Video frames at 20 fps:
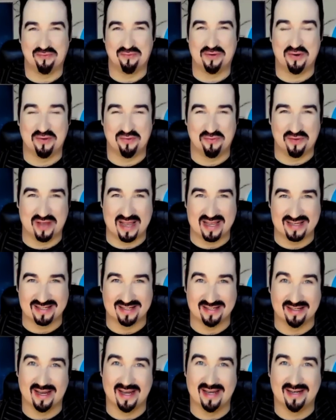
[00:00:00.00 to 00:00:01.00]
very
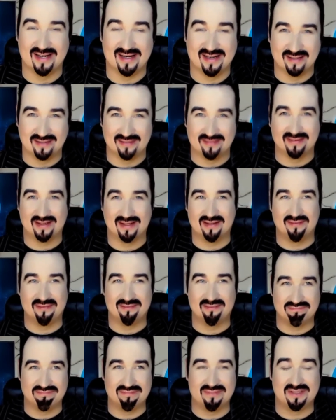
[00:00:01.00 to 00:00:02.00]
fascinating
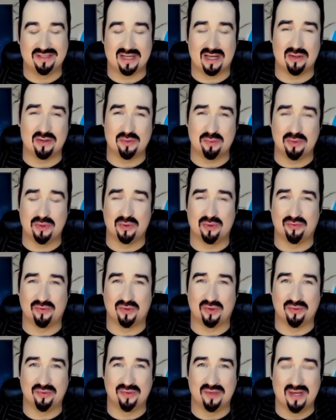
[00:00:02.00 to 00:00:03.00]
and sounds
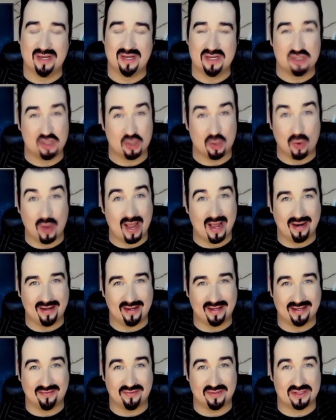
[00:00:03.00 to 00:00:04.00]
beautiful.
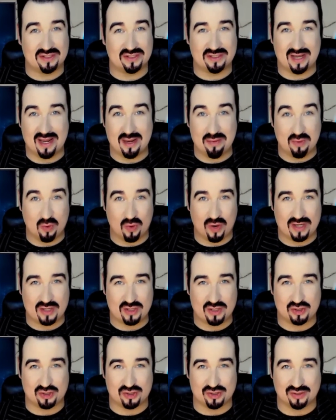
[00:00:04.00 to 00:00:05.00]
Joanna, the same
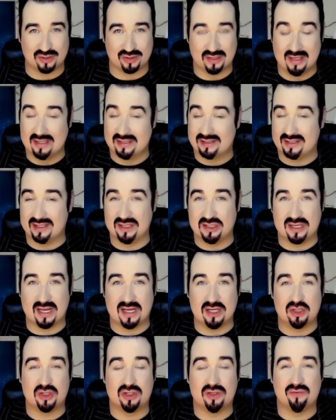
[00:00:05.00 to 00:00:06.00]
question,
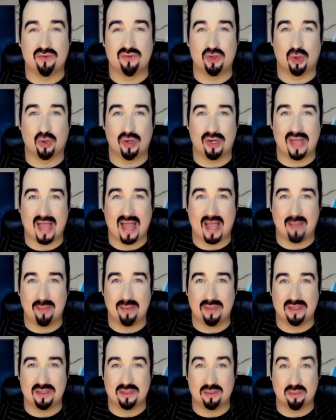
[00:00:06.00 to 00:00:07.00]
sensation of joy,
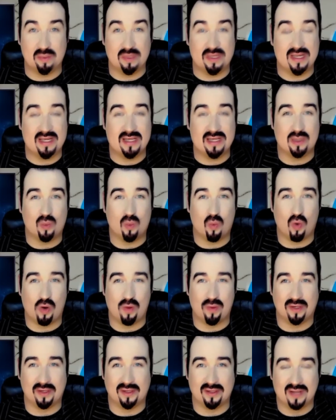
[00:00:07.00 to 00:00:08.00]
happiness, being a
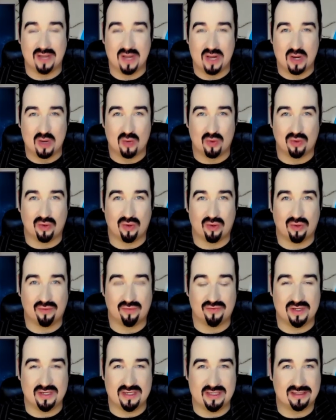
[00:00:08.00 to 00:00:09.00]
woman with all
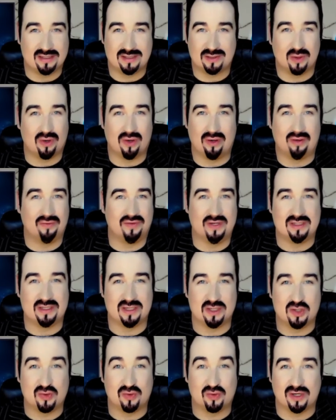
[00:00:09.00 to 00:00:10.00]
these
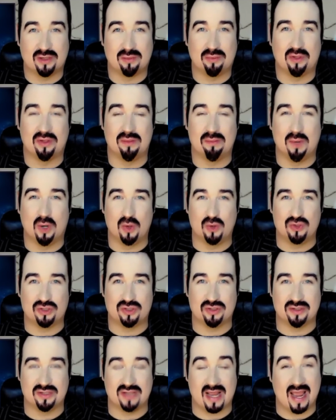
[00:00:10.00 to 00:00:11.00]
incredible
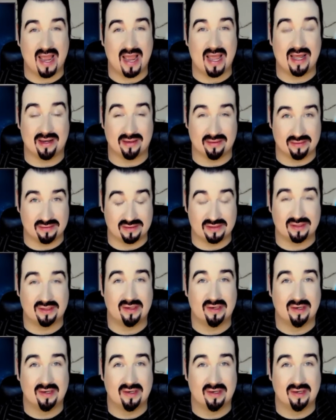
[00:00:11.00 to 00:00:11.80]
emotions and